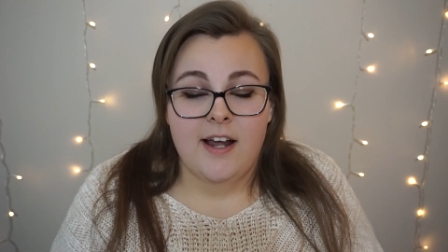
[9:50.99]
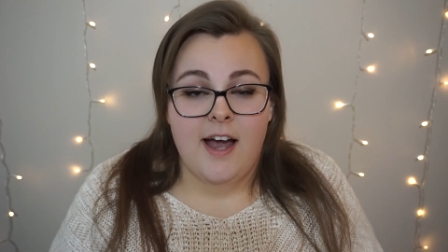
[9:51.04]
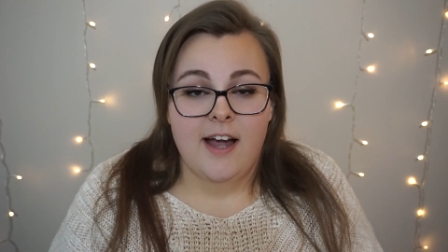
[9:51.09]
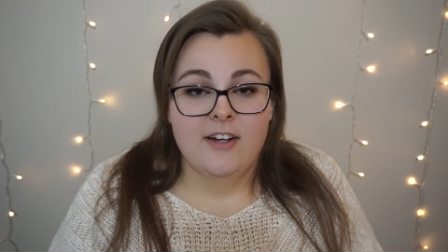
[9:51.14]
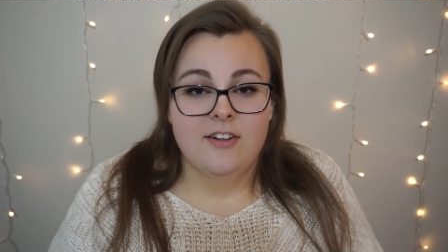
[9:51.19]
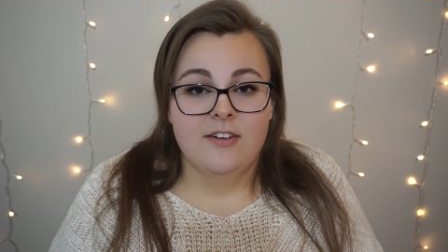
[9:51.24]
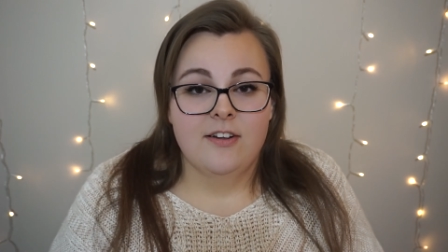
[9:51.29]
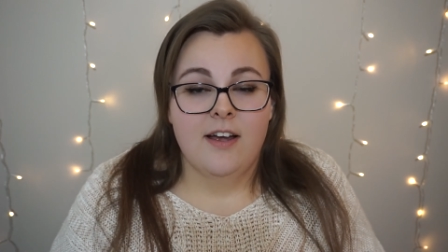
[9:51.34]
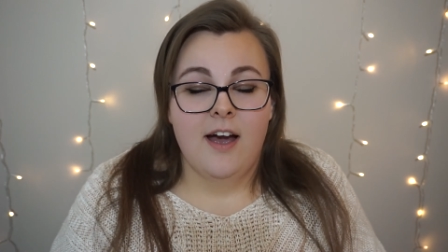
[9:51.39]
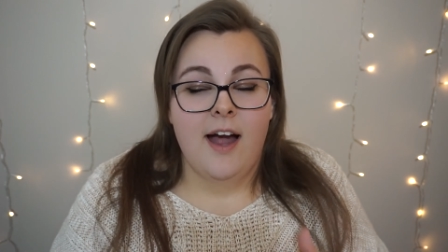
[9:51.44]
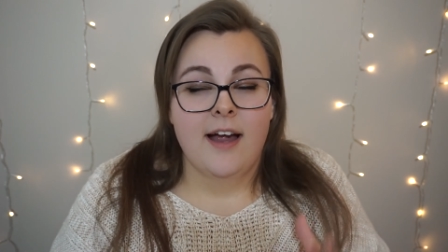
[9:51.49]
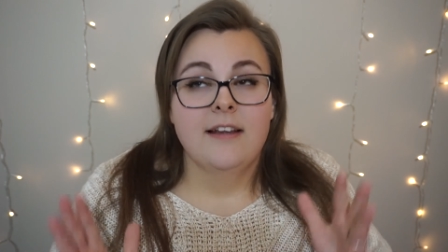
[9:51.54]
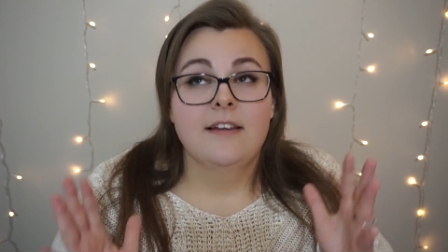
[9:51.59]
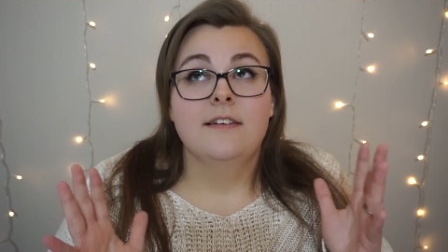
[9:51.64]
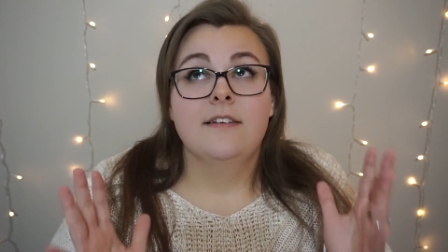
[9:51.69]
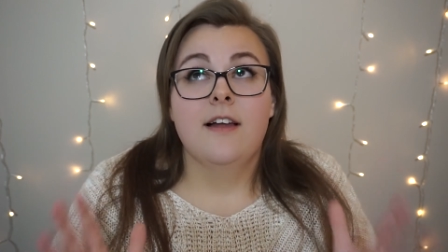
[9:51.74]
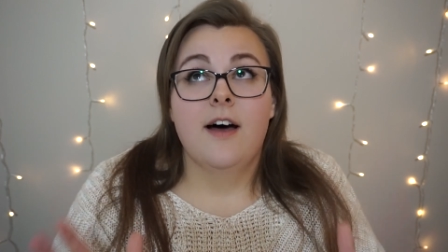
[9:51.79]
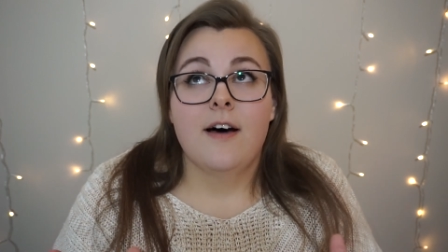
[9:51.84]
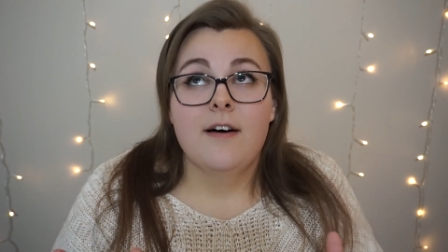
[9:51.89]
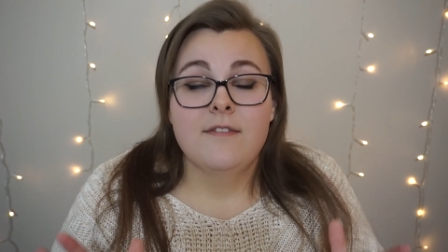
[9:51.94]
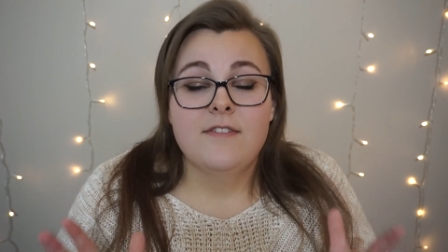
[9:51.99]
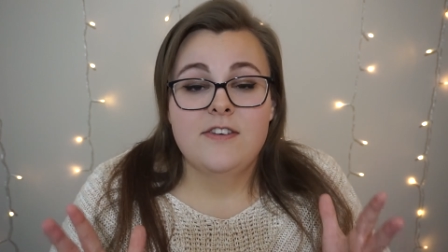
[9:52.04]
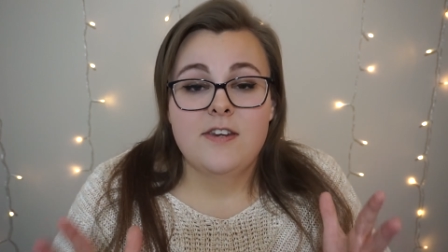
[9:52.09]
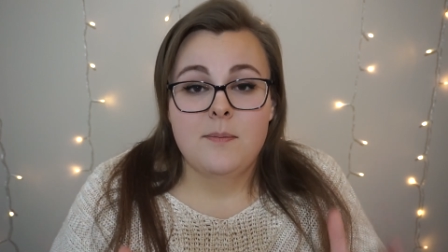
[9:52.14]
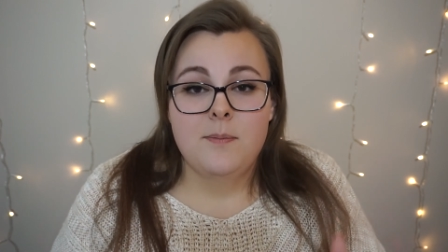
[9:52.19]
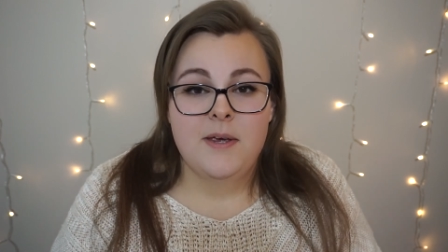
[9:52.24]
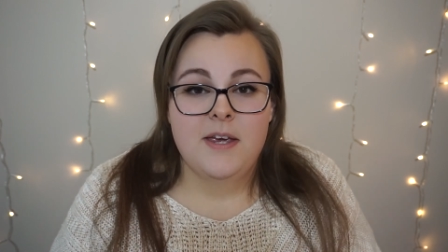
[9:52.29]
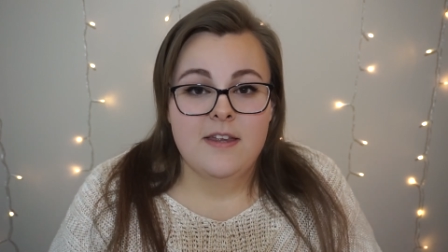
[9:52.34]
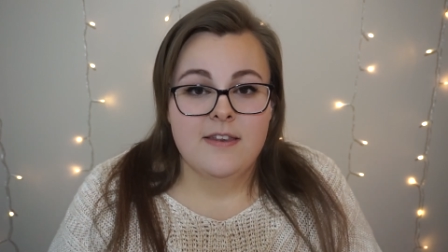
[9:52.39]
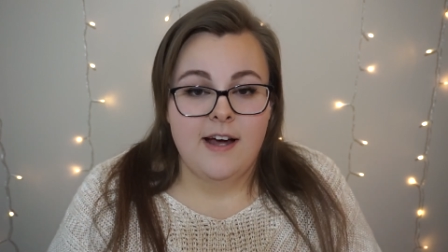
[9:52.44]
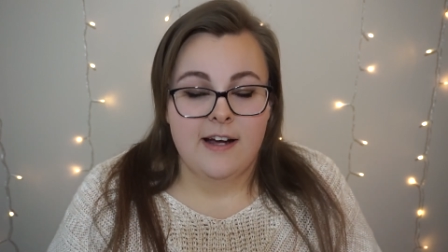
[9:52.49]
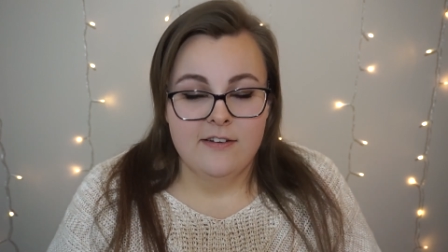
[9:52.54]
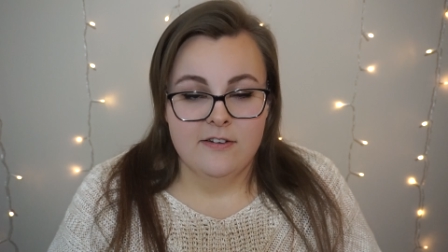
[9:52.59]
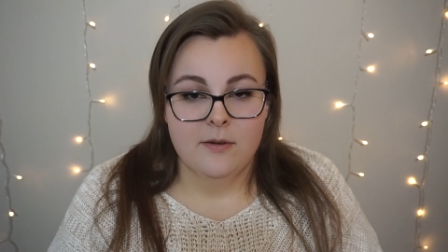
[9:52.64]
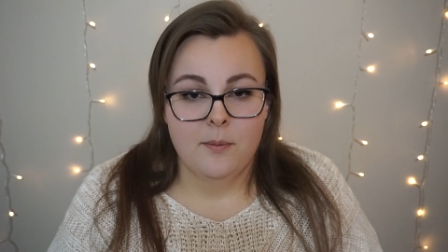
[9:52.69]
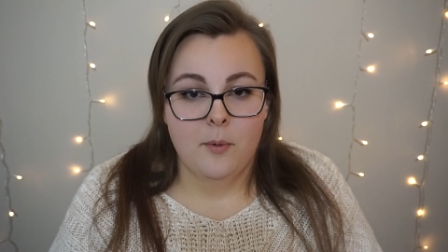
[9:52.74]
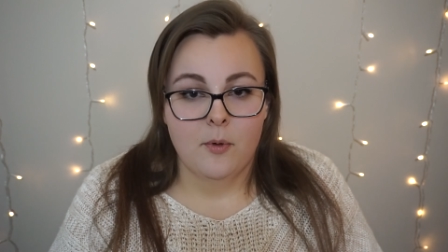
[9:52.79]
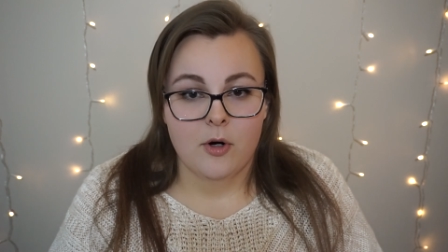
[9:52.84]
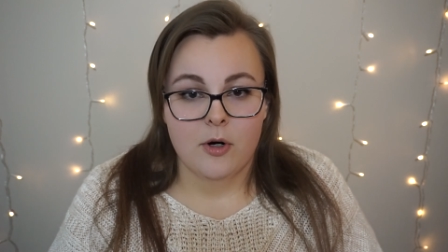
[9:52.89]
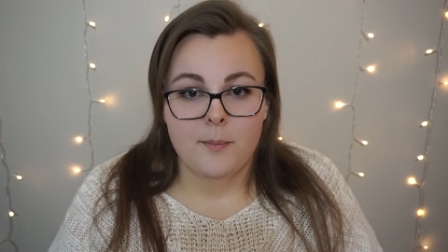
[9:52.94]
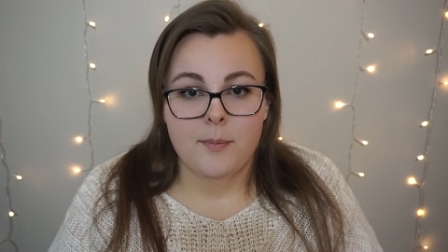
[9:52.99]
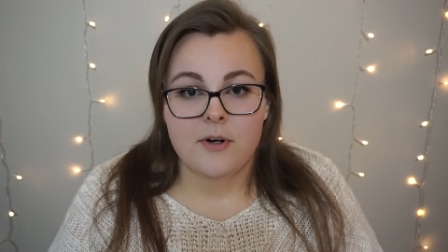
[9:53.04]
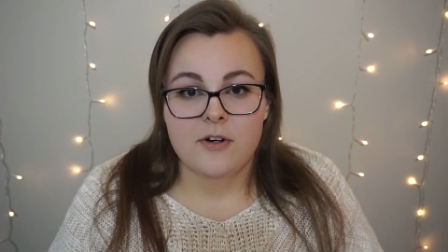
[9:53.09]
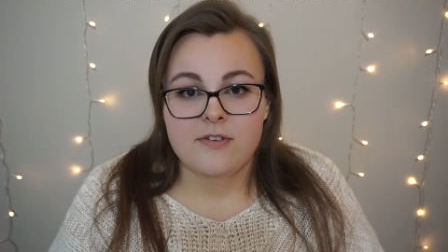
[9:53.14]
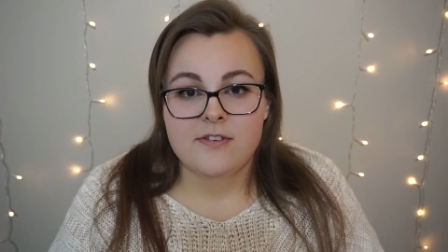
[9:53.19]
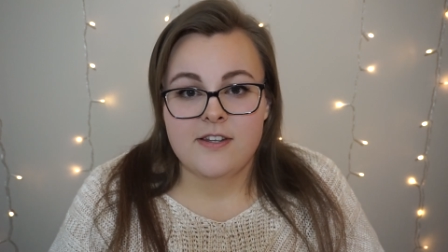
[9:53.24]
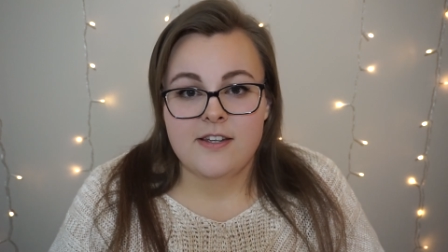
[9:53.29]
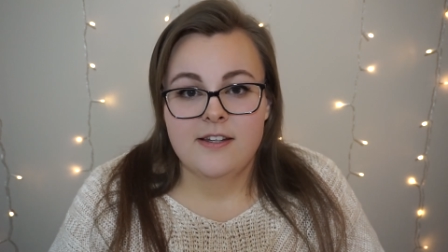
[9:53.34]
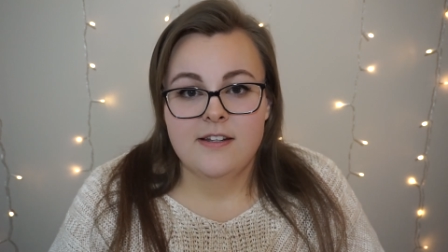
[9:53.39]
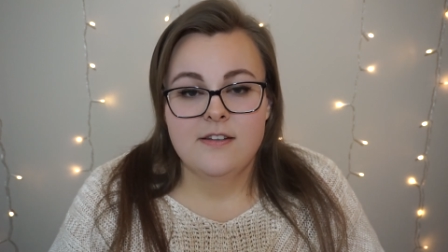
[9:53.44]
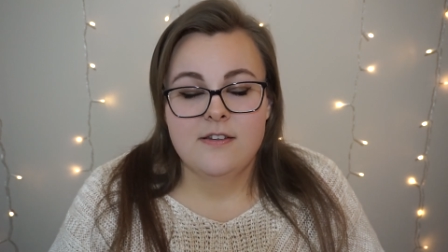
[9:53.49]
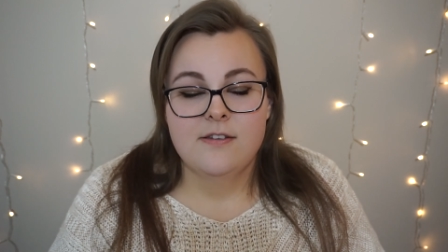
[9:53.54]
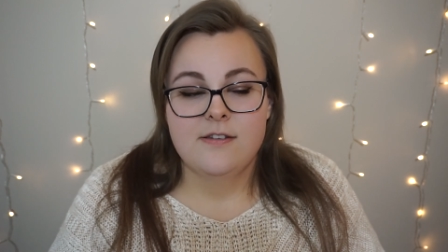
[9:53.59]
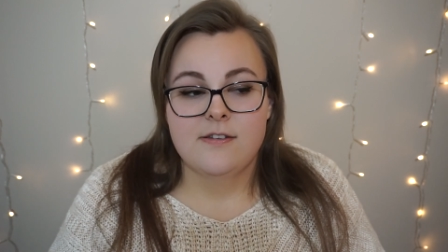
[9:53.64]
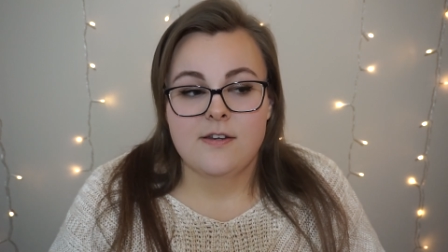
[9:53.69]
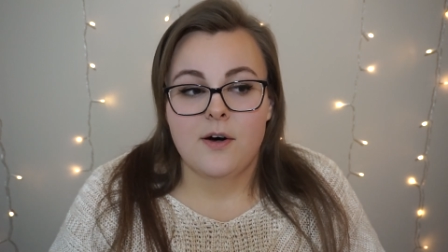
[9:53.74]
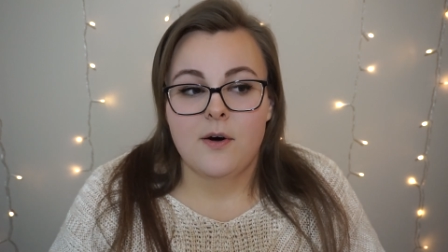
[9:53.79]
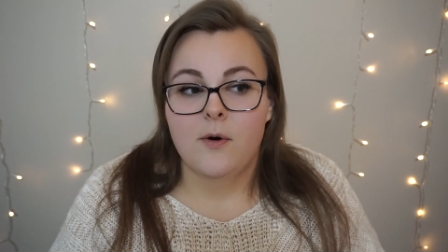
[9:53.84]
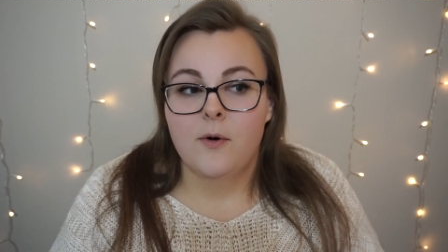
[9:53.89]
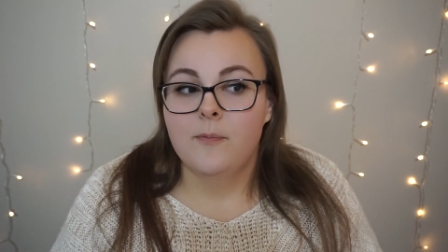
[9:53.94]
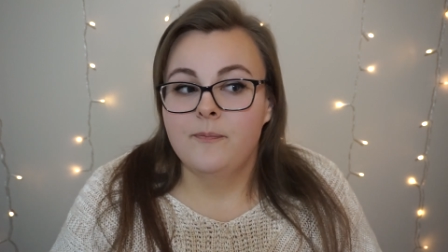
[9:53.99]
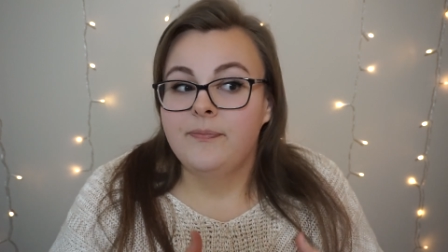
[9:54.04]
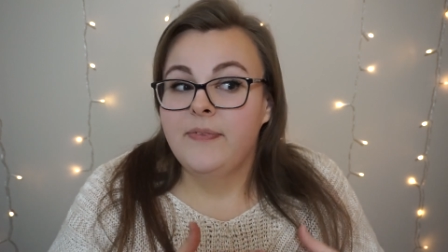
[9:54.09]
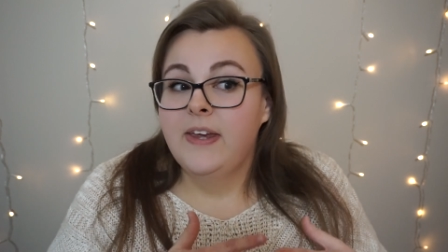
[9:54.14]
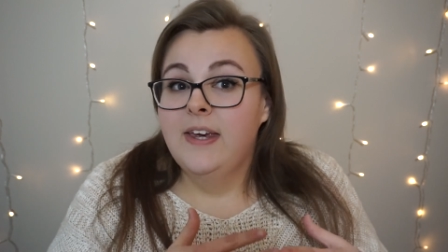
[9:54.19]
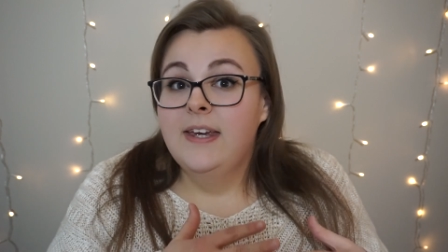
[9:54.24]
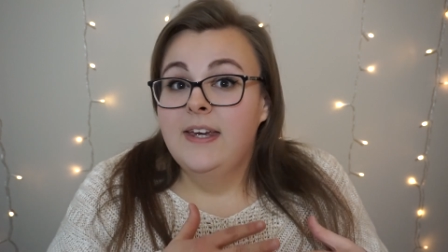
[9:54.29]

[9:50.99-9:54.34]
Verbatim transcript: I, I love to be that support person. So